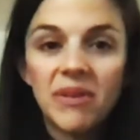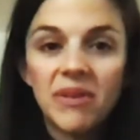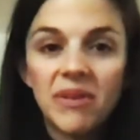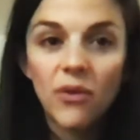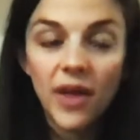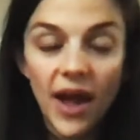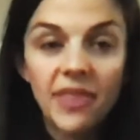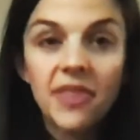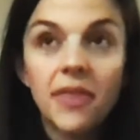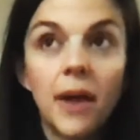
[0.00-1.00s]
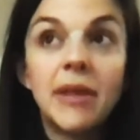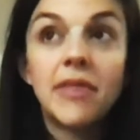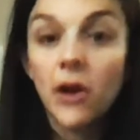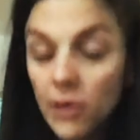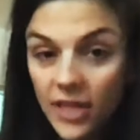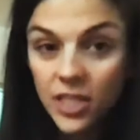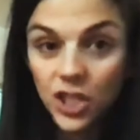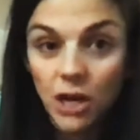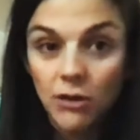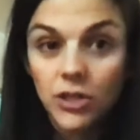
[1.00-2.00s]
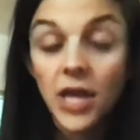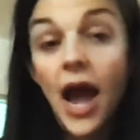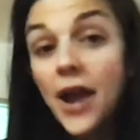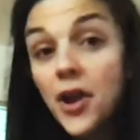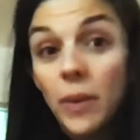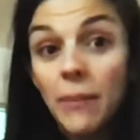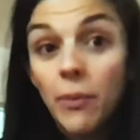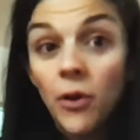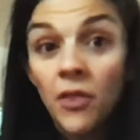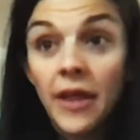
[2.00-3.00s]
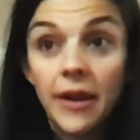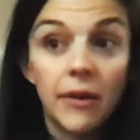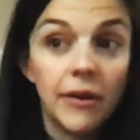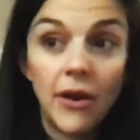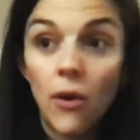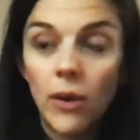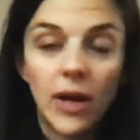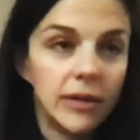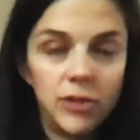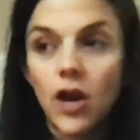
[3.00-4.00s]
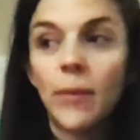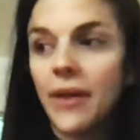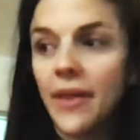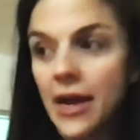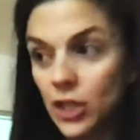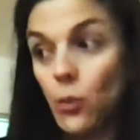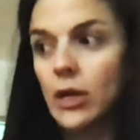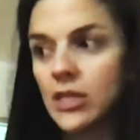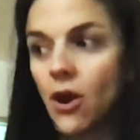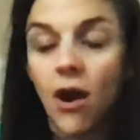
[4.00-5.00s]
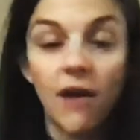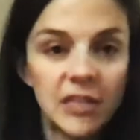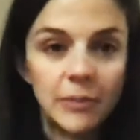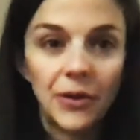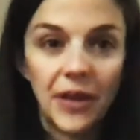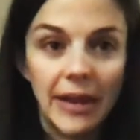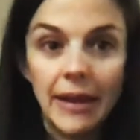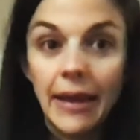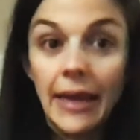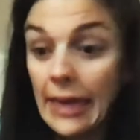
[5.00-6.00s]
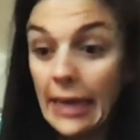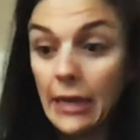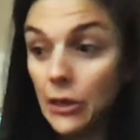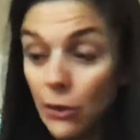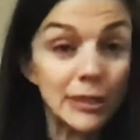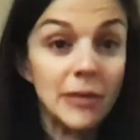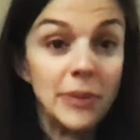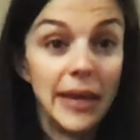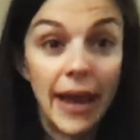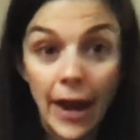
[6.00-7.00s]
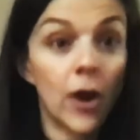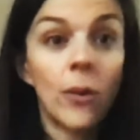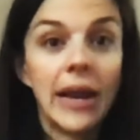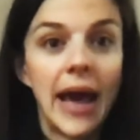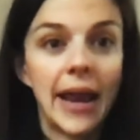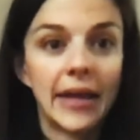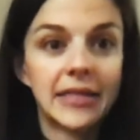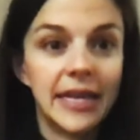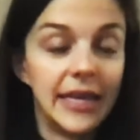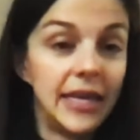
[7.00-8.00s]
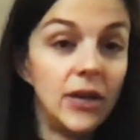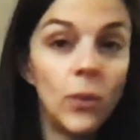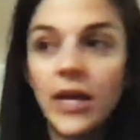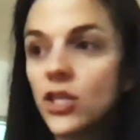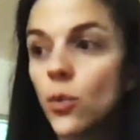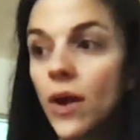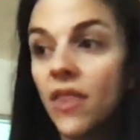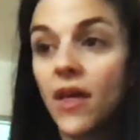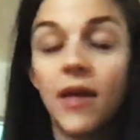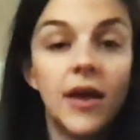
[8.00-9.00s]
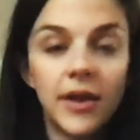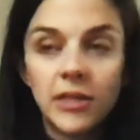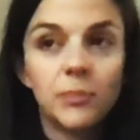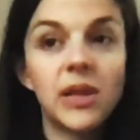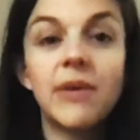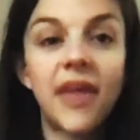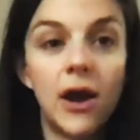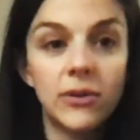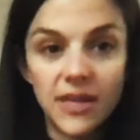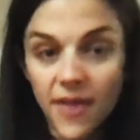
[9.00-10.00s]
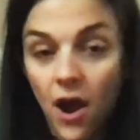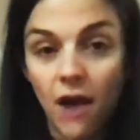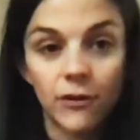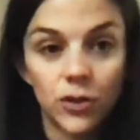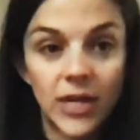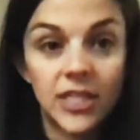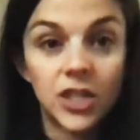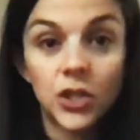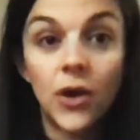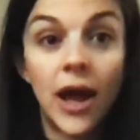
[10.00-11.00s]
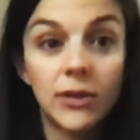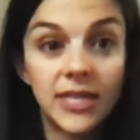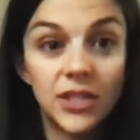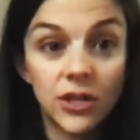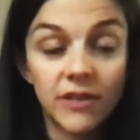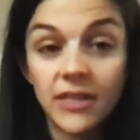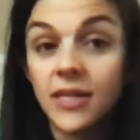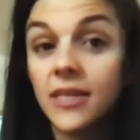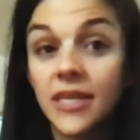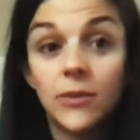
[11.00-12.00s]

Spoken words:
There are lots of shelters. I know people that, a gentleman that actually works in our office building, he used to be a heroin addict, and he went to it's Plymouth Housing. They offer transitional housing services.